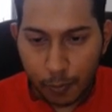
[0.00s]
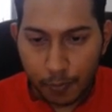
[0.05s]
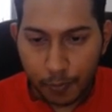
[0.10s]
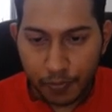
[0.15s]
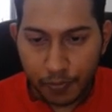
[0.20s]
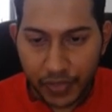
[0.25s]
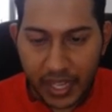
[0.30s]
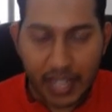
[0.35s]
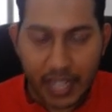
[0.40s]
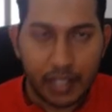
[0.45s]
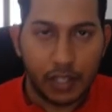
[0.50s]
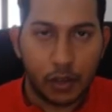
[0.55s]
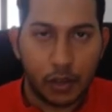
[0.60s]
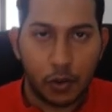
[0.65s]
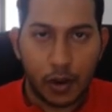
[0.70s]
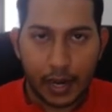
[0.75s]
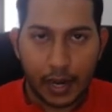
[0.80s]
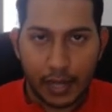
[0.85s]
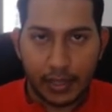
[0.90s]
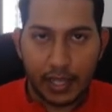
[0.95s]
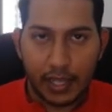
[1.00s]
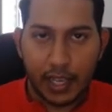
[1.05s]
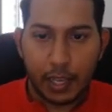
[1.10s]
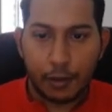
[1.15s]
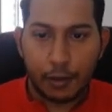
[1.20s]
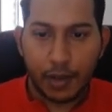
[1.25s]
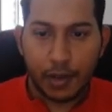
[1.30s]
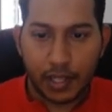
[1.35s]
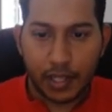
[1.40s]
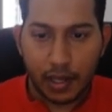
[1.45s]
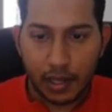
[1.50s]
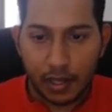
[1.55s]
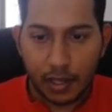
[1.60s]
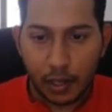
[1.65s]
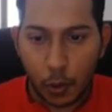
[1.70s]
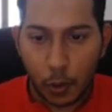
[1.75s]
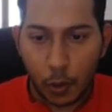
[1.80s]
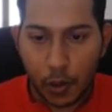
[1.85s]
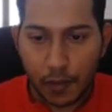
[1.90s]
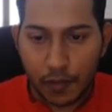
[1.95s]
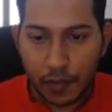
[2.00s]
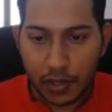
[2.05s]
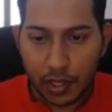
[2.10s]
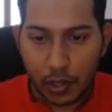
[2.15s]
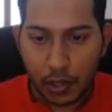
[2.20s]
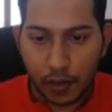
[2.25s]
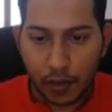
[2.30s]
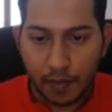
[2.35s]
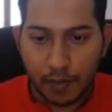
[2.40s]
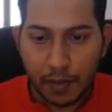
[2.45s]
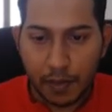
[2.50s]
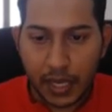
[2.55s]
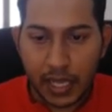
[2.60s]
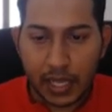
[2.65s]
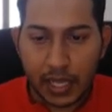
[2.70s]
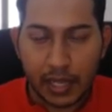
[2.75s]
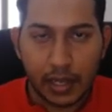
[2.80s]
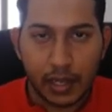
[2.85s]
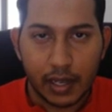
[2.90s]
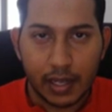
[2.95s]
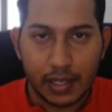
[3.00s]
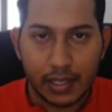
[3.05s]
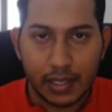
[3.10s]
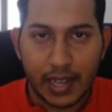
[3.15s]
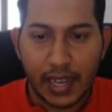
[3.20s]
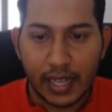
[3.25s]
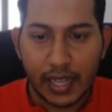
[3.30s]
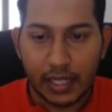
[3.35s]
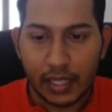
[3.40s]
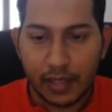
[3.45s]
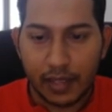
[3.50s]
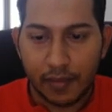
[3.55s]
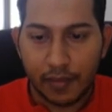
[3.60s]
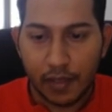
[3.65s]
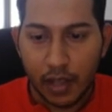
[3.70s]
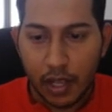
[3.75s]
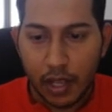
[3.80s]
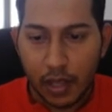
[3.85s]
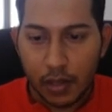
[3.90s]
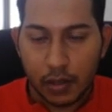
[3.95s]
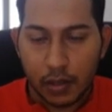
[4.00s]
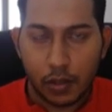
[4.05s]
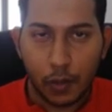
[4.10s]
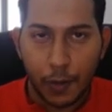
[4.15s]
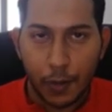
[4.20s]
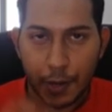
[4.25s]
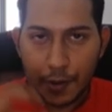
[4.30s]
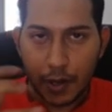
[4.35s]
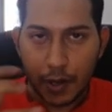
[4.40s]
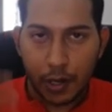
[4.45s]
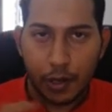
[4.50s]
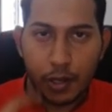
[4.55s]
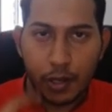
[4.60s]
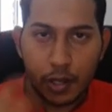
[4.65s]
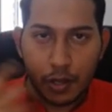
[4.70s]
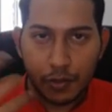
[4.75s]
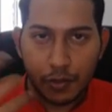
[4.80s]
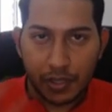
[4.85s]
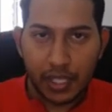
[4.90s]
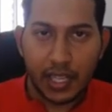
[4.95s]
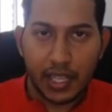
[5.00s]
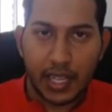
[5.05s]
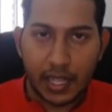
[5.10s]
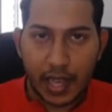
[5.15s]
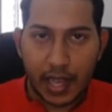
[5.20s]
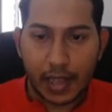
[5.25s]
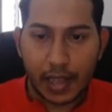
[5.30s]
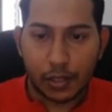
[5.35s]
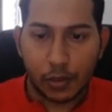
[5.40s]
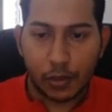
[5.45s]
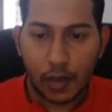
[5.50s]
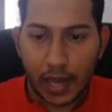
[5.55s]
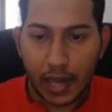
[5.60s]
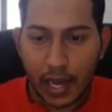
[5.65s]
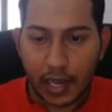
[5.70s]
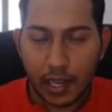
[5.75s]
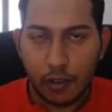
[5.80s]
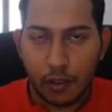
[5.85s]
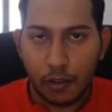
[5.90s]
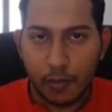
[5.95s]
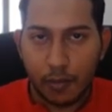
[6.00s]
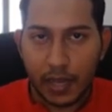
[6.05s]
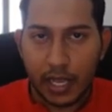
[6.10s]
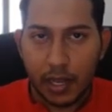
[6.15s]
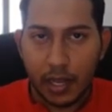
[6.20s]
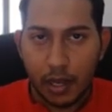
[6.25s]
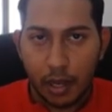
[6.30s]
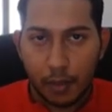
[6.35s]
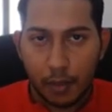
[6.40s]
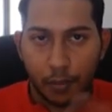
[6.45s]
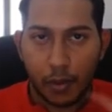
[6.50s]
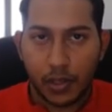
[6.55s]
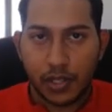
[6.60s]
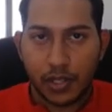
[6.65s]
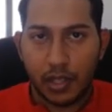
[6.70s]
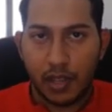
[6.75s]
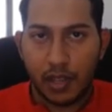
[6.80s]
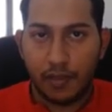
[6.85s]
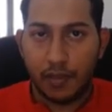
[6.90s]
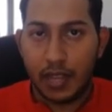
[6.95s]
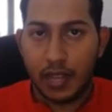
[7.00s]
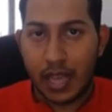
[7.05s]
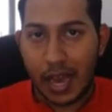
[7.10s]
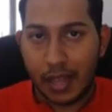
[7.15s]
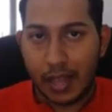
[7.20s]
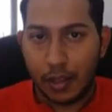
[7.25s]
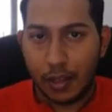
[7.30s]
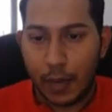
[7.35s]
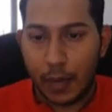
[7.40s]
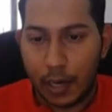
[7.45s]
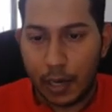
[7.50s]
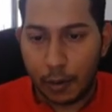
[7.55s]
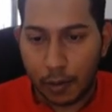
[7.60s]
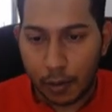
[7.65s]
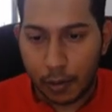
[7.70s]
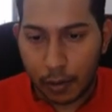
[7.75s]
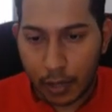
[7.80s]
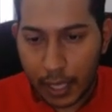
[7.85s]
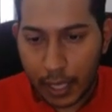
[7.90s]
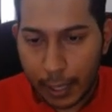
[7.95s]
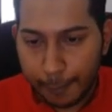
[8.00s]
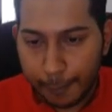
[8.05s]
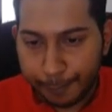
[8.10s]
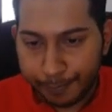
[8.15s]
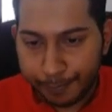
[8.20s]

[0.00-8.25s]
in the quadratic equation the coefficient of b here is negative, so when you're using in the SOR it will be positive, the other way around. Okay,